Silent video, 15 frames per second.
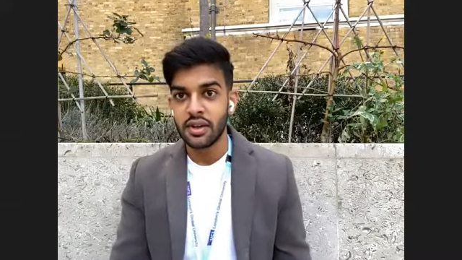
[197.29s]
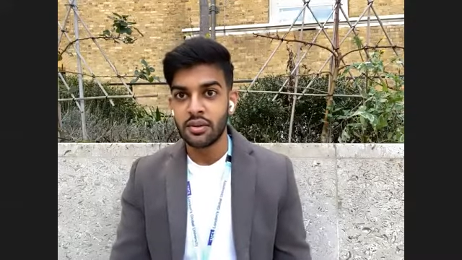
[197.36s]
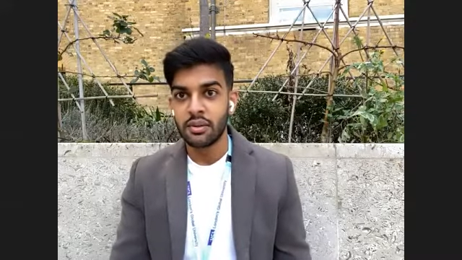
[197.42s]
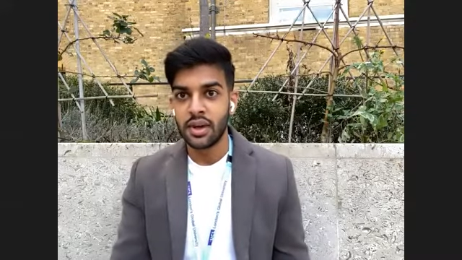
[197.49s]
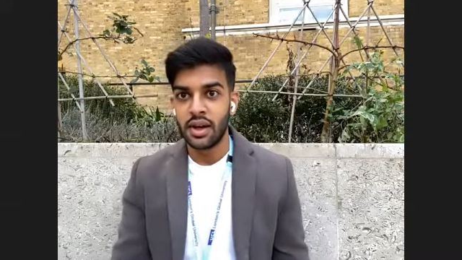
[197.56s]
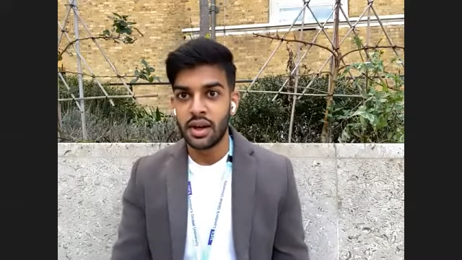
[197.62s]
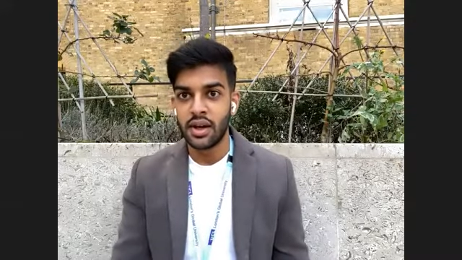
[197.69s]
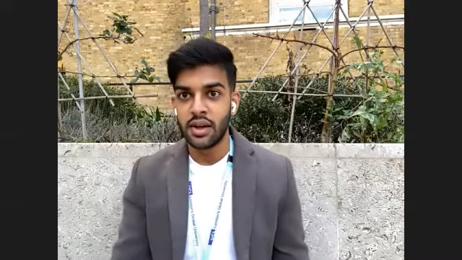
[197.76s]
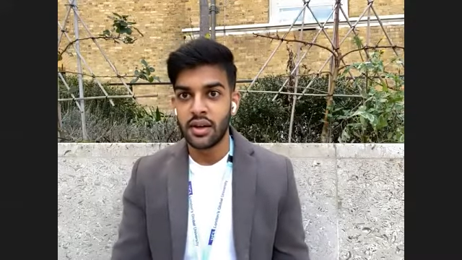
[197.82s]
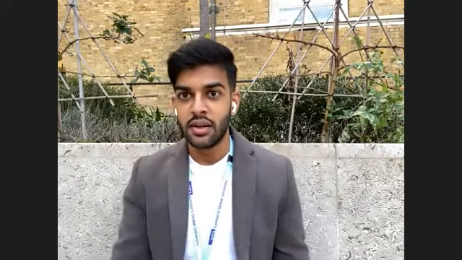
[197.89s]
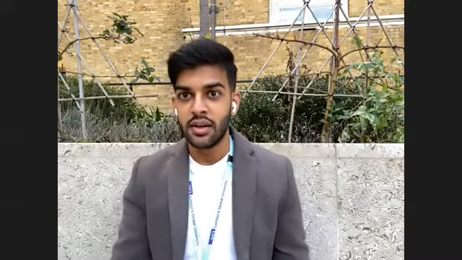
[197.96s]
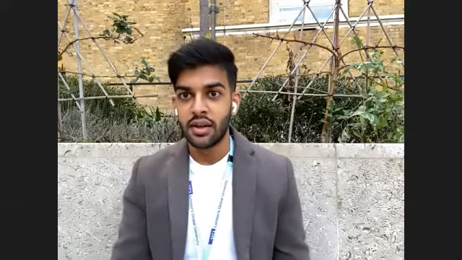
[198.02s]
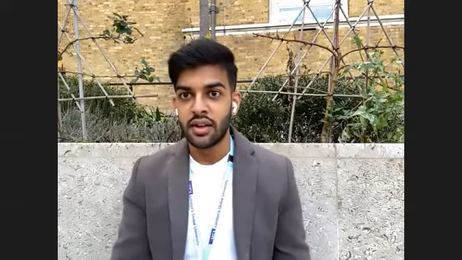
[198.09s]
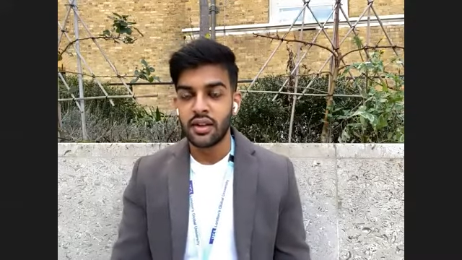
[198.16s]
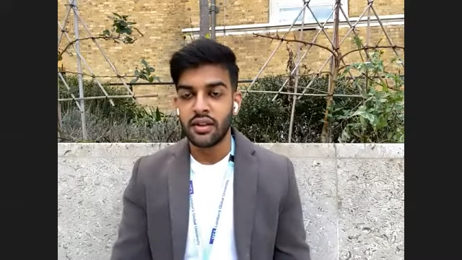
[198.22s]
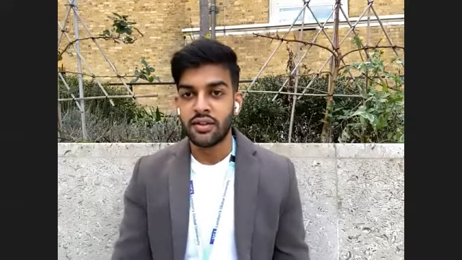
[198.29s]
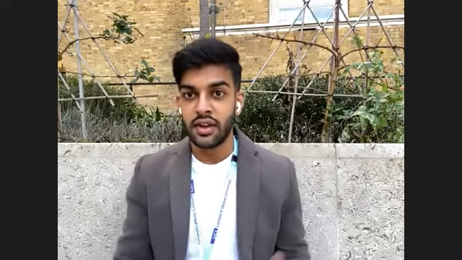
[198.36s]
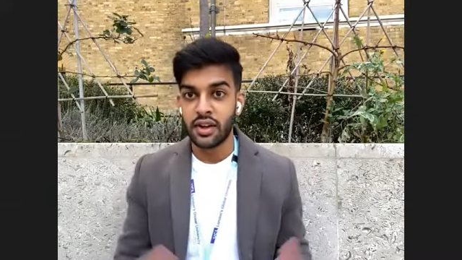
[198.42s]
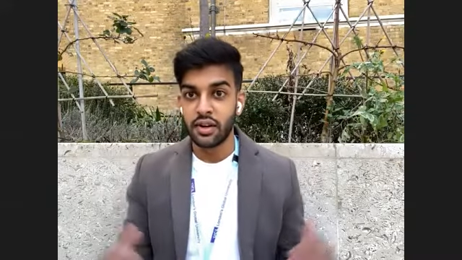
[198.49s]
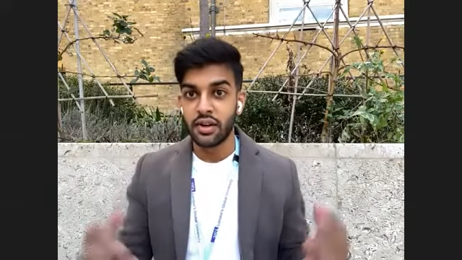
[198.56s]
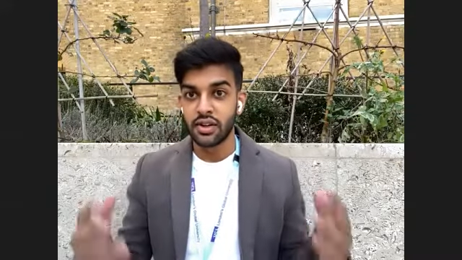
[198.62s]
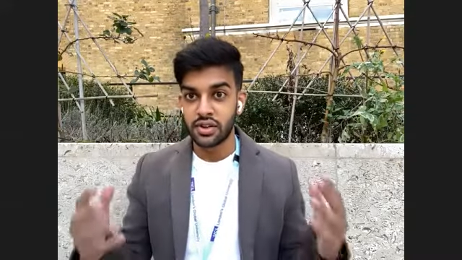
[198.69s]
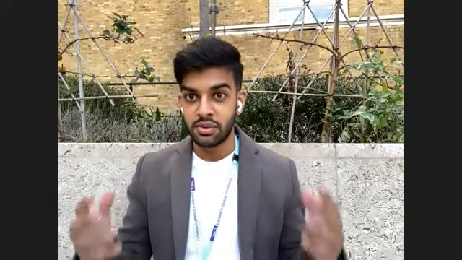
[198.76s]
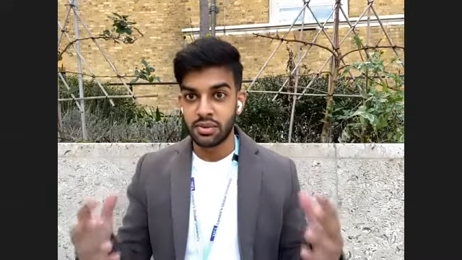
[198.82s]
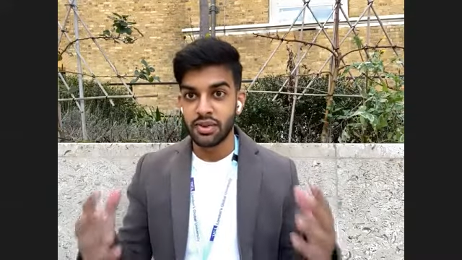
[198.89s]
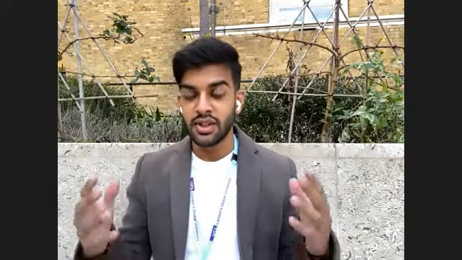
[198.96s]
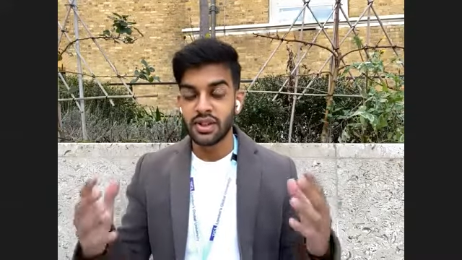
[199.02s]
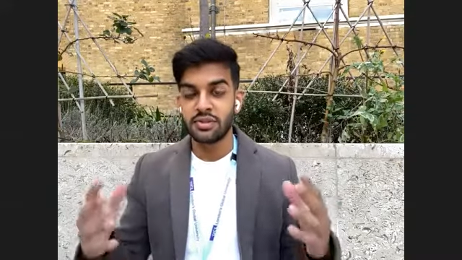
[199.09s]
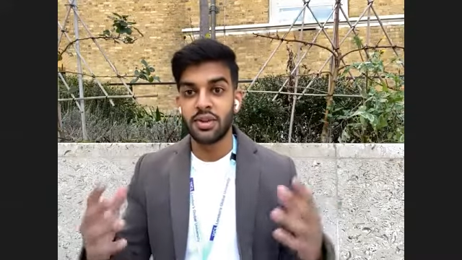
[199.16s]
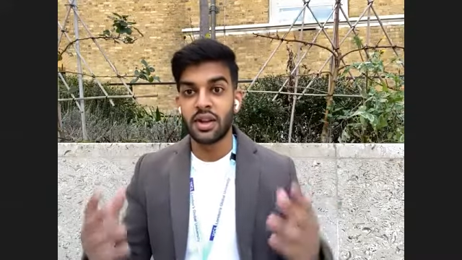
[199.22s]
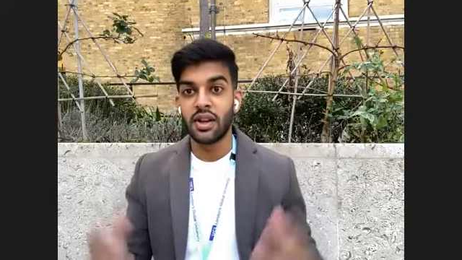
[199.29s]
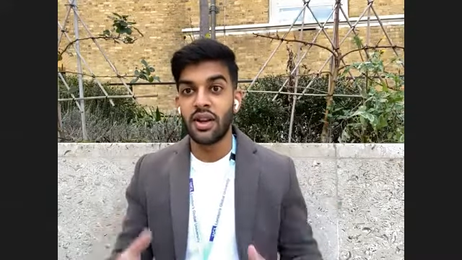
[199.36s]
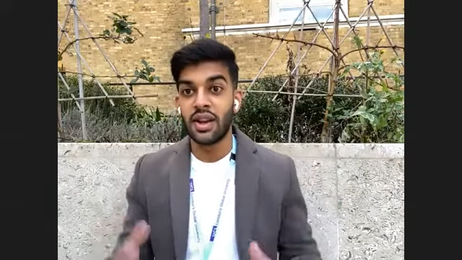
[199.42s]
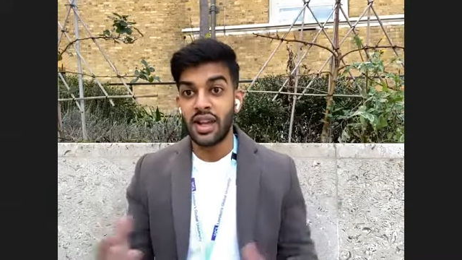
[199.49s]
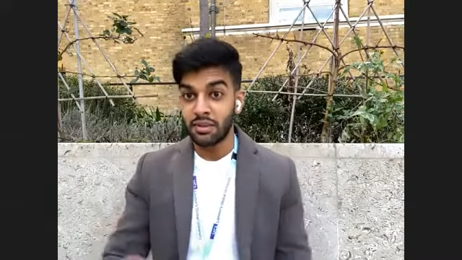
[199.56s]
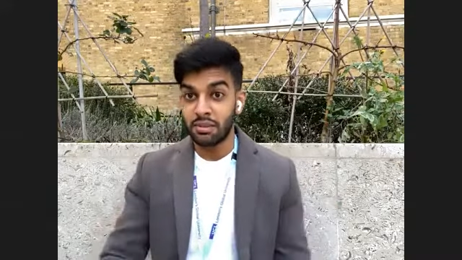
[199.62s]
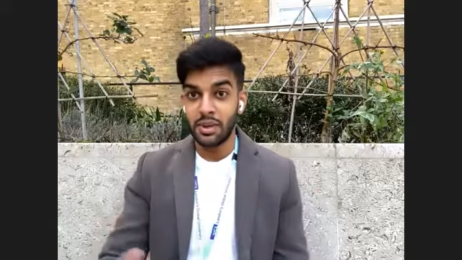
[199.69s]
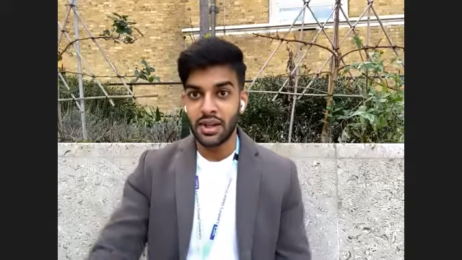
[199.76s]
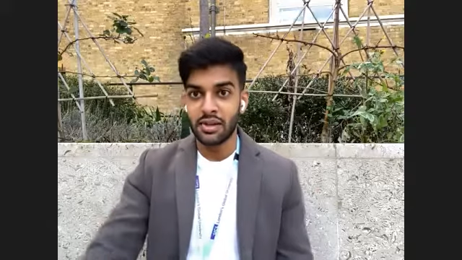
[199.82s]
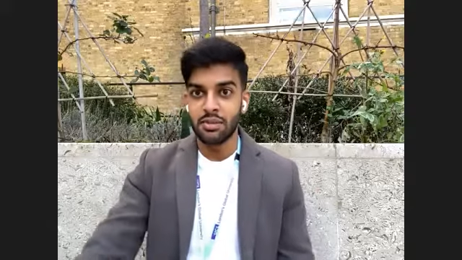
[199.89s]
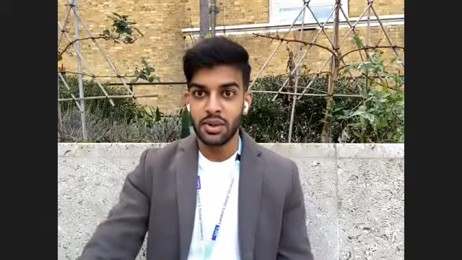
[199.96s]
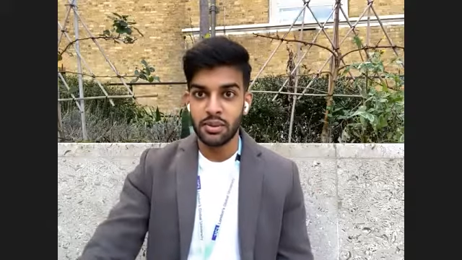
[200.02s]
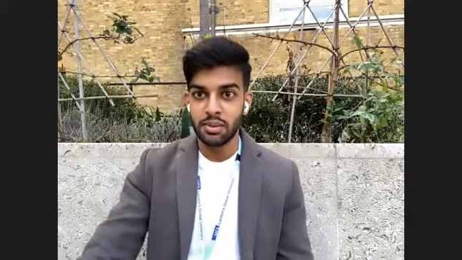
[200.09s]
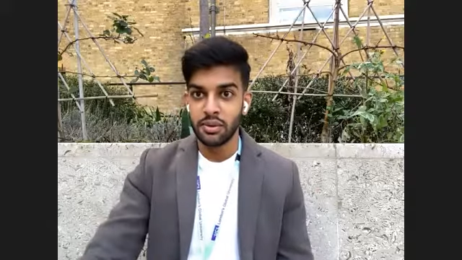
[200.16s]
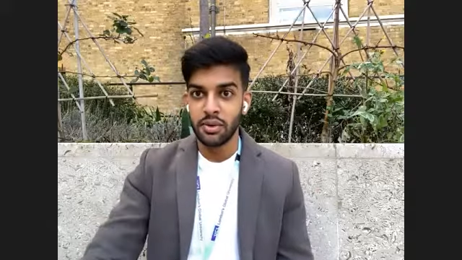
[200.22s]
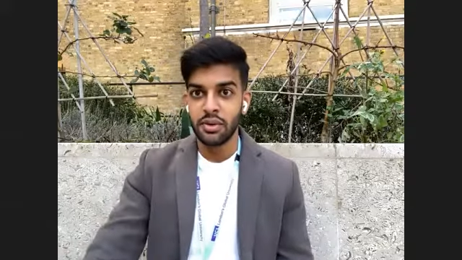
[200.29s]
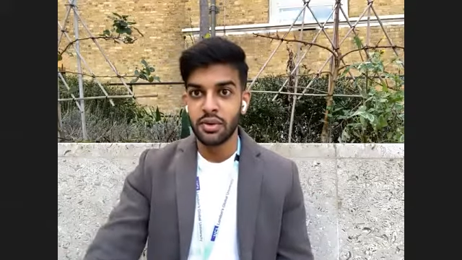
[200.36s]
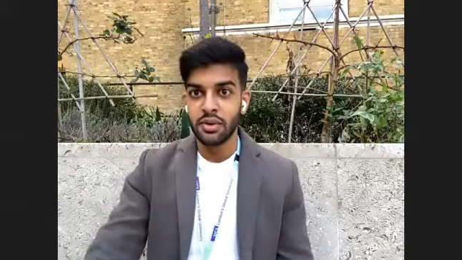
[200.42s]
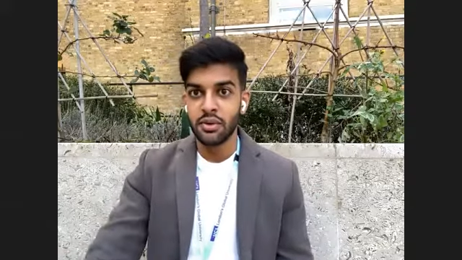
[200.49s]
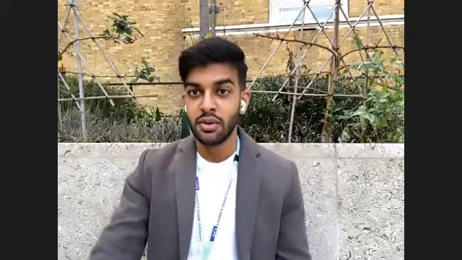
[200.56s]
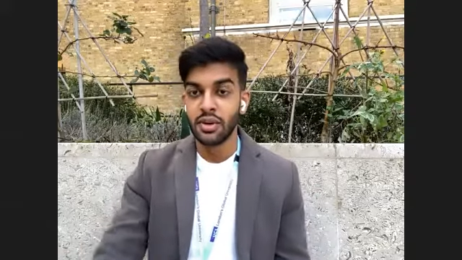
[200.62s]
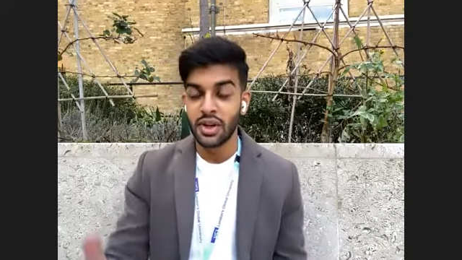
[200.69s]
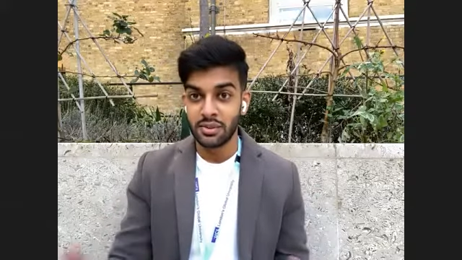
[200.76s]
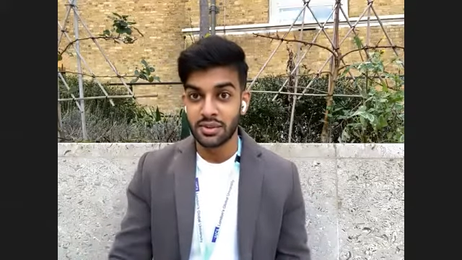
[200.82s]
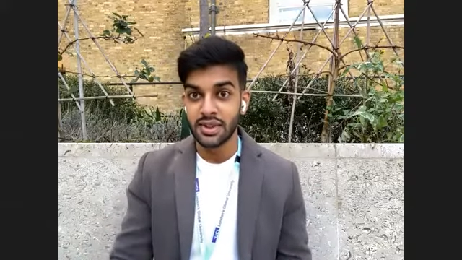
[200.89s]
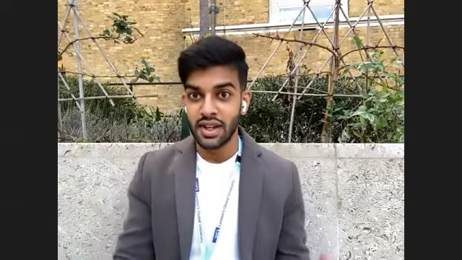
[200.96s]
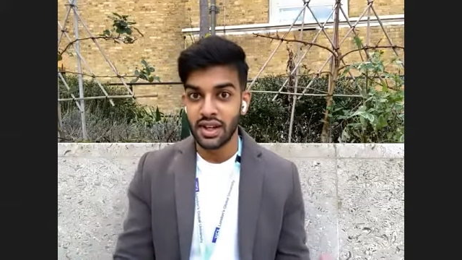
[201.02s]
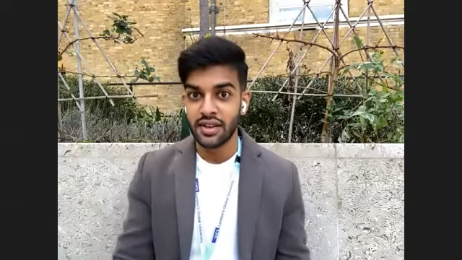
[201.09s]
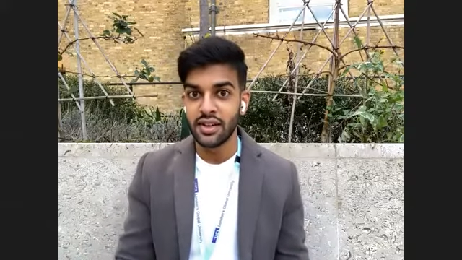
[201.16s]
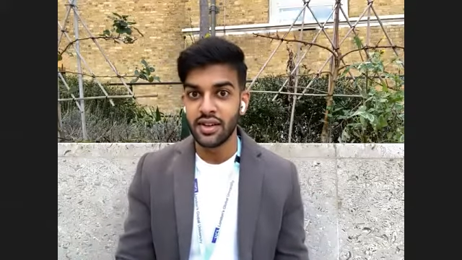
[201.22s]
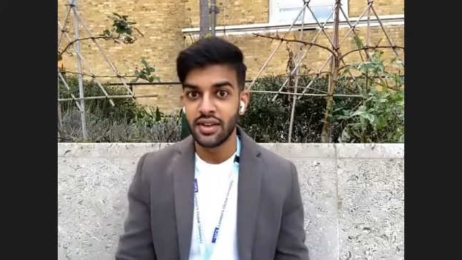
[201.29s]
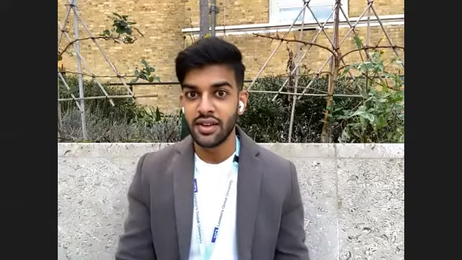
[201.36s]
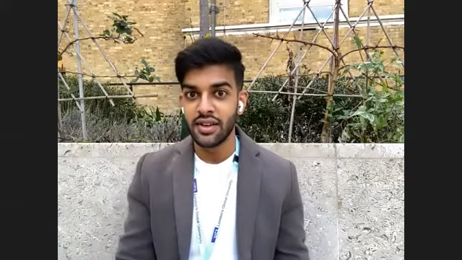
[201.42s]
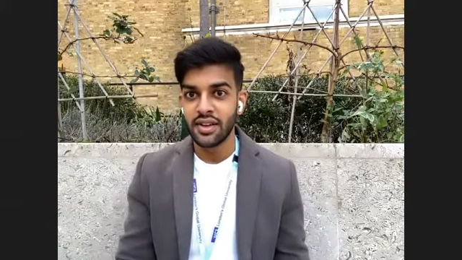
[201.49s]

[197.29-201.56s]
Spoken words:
Yeah. Where fellow entrepreneurs, fellow like-minded people will come together,